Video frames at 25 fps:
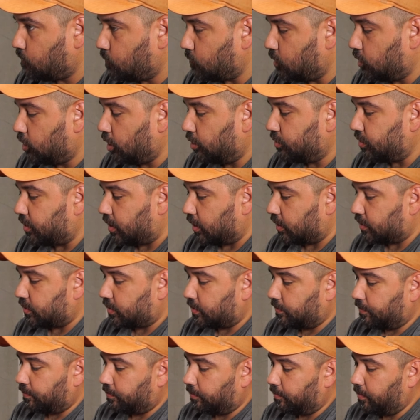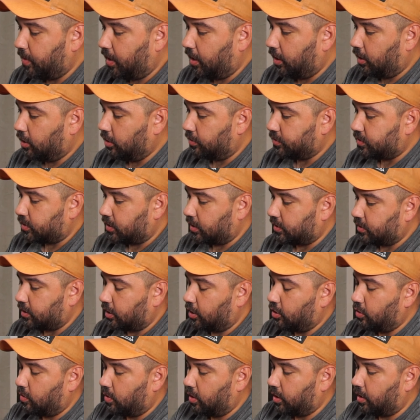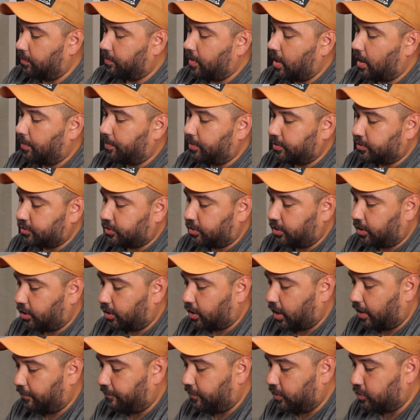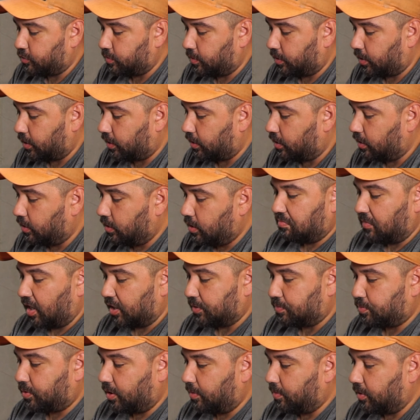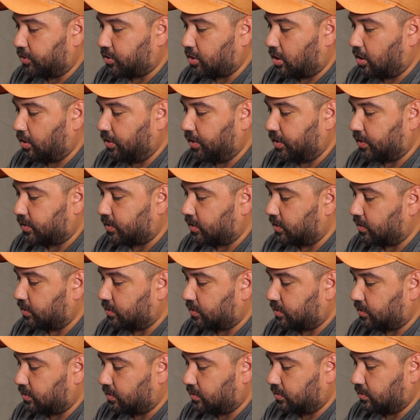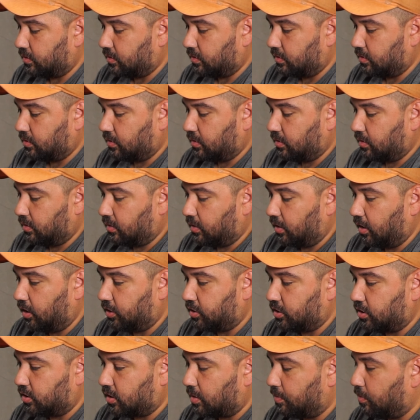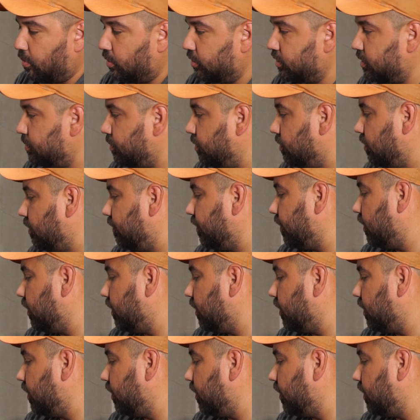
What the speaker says: Glow sticks, mini glow sticks. They go on the bobbers so you can night fish with it. That's pretty much all this is. It's just a multiple of